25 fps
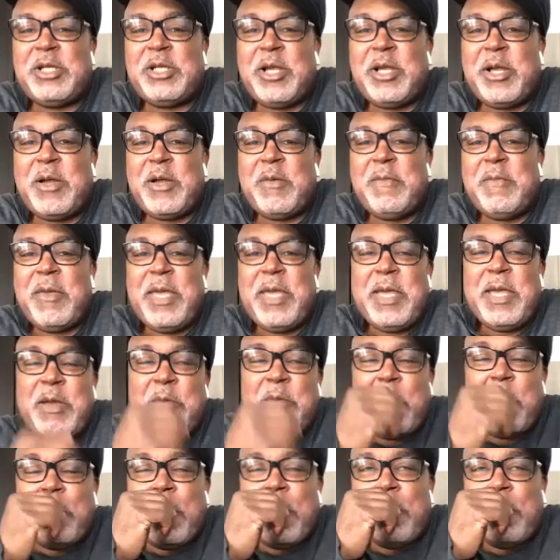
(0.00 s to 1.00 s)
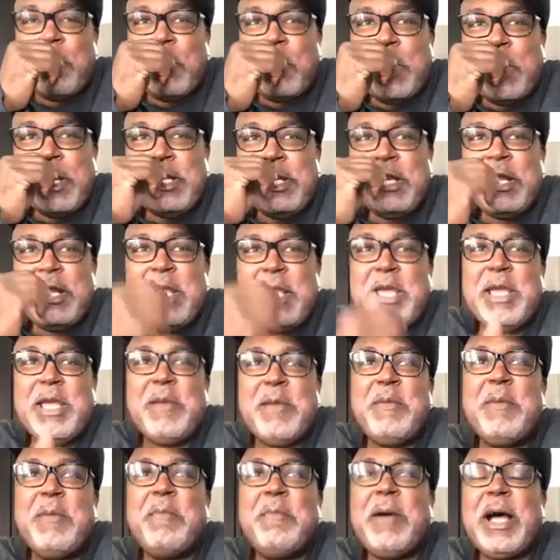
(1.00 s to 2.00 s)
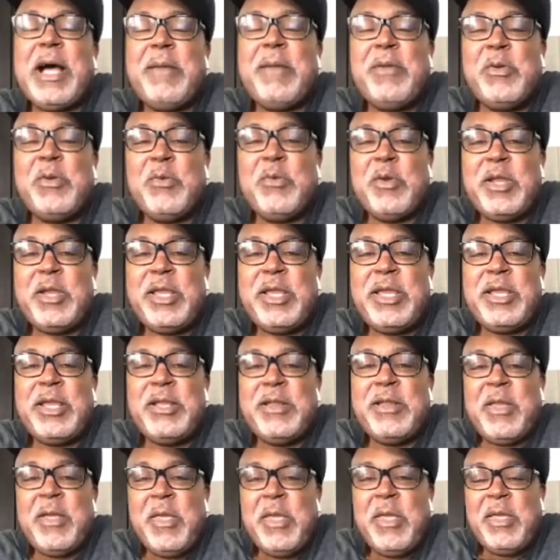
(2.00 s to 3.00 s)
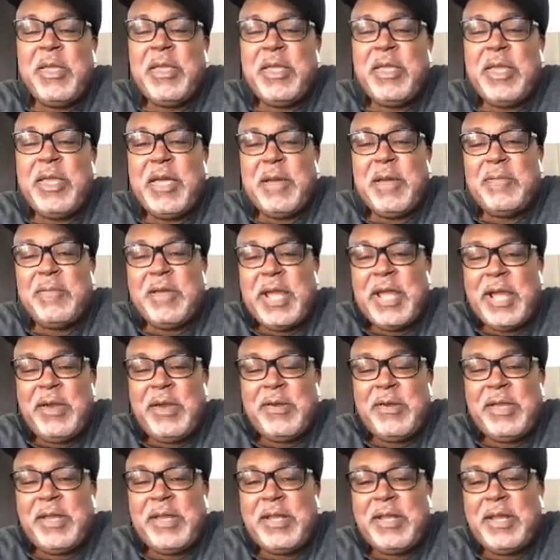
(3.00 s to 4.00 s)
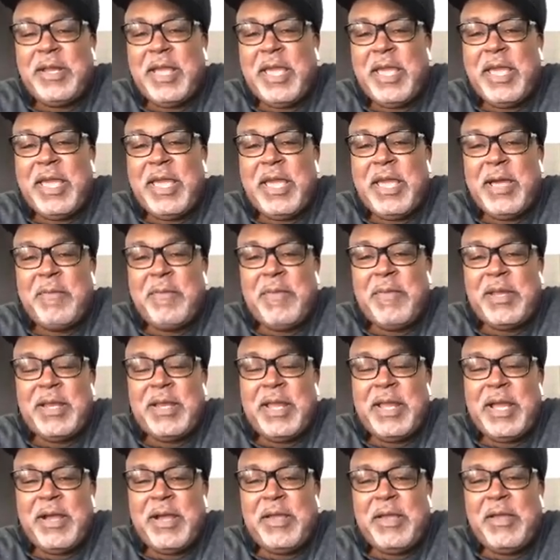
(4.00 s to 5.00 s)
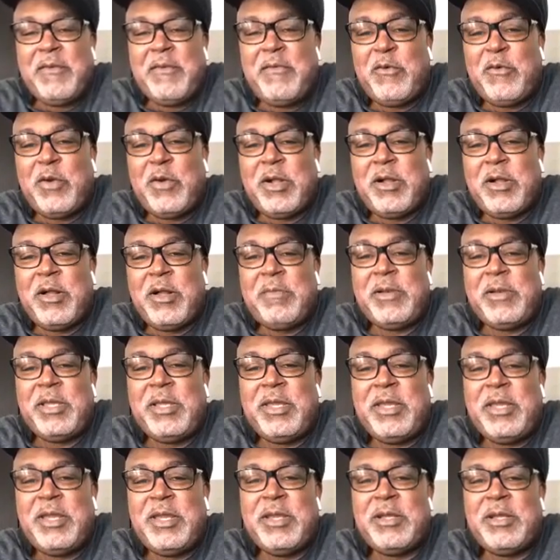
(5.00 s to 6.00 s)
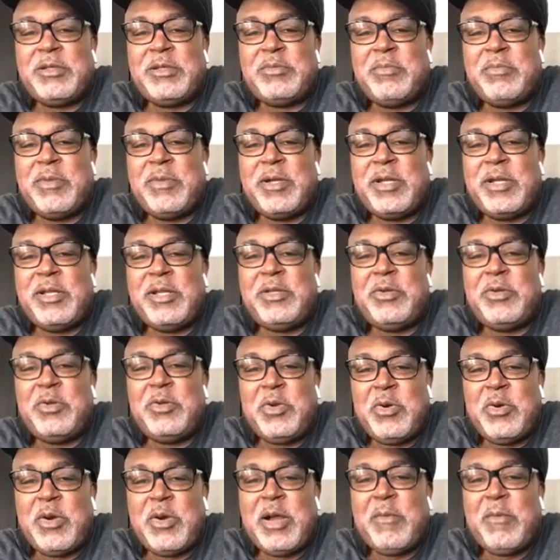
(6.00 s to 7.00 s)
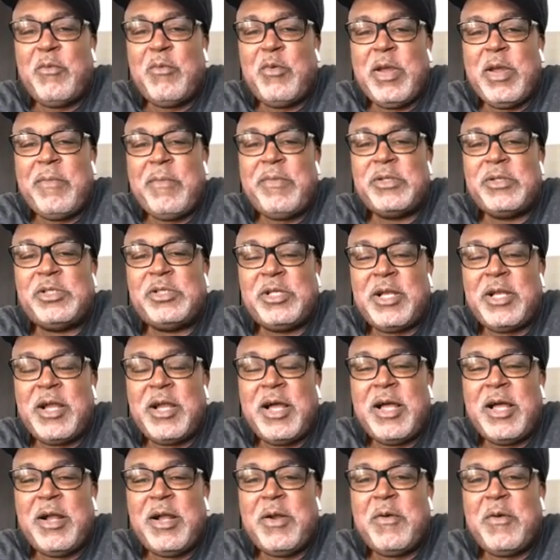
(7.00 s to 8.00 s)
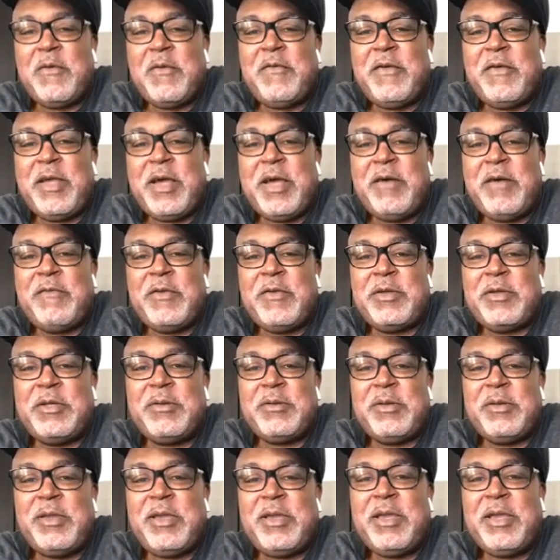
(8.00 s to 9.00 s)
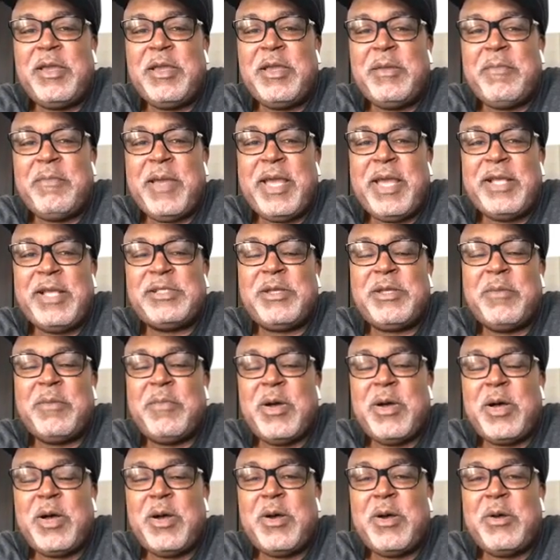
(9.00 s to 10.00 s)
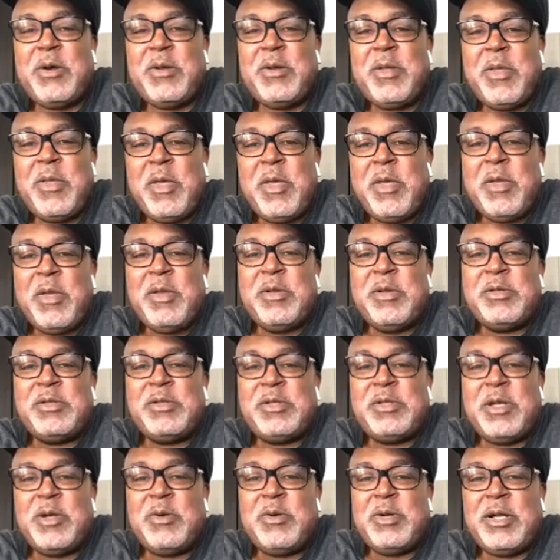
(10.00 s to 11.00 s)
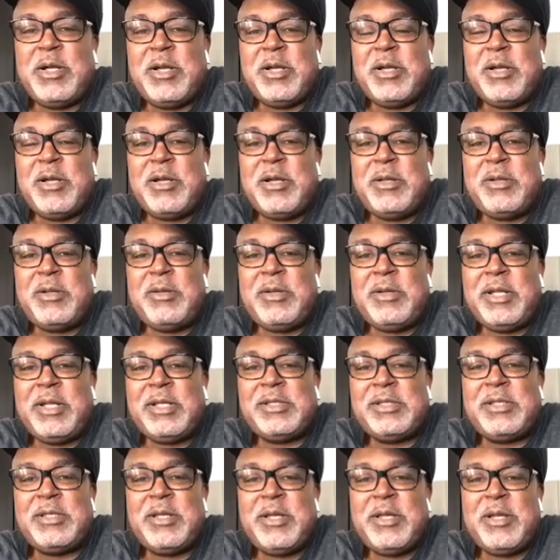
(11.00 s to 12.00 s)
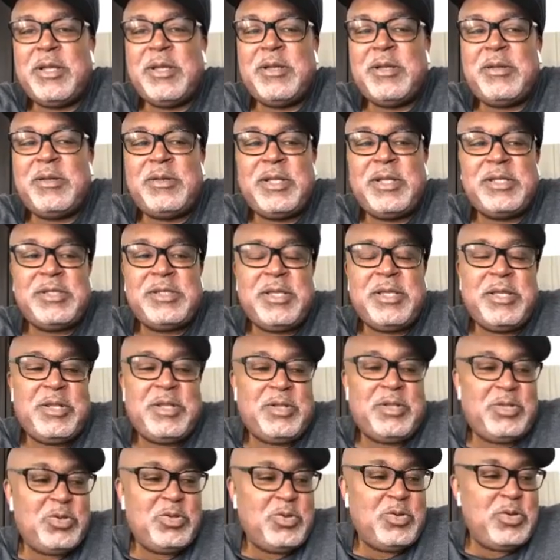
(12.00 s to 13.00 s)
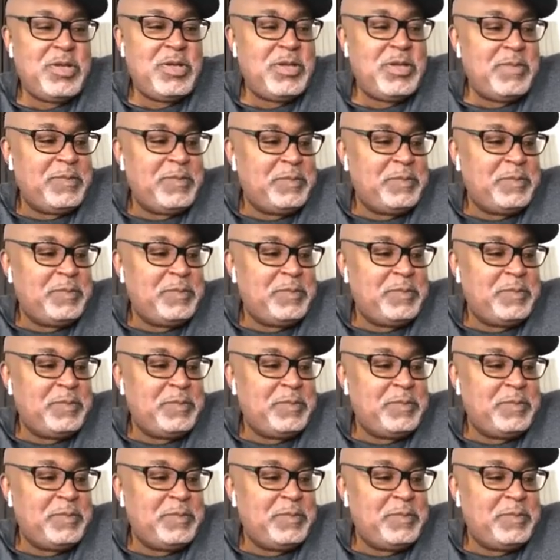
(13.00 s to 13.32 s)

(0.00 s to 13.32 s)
y'all, man, with my boy Bleav and Bobby Reed. Yeah, I'm down here in the A. I've been down here for a couple of years, but, I'm repping Chicago forever, King basketball. So let's get into it.